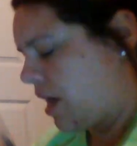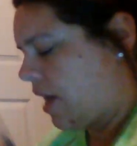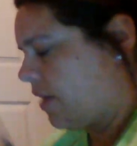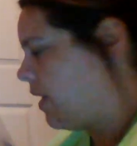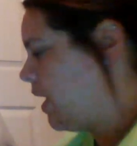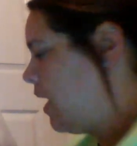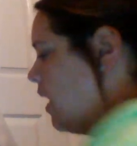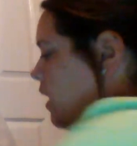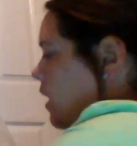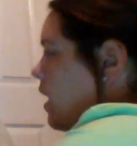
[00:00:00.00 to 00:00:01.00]
and
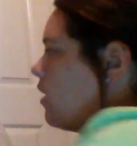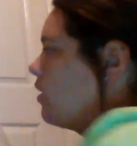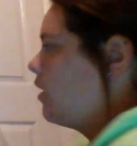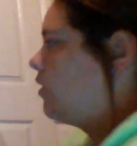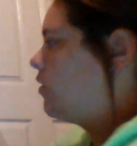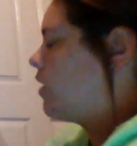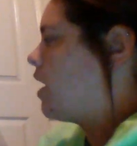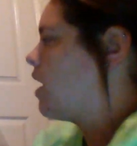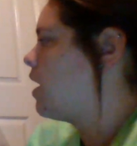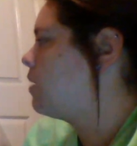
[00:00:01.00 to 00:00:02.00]
then calculator
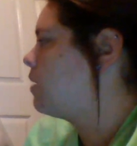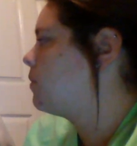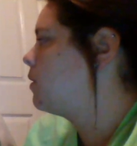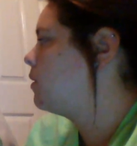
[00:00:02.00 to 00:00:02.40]
time.